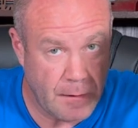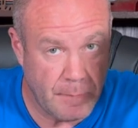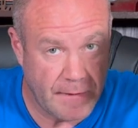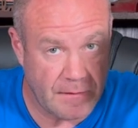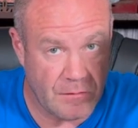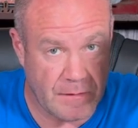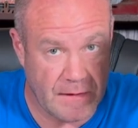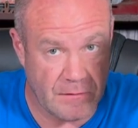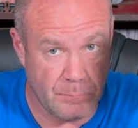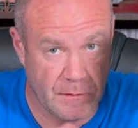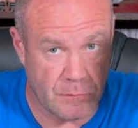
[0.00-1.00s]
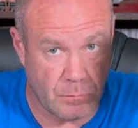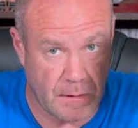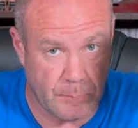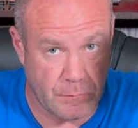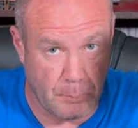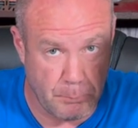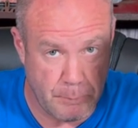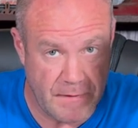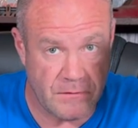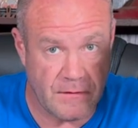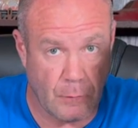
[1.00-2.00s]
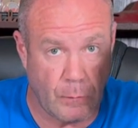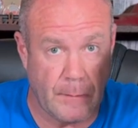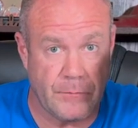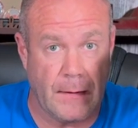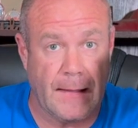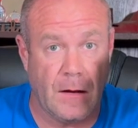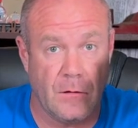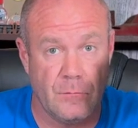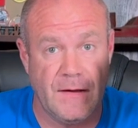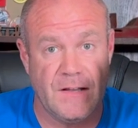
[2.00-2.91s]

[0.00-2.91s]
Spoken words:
Missing reps allows me to know exactly where you are.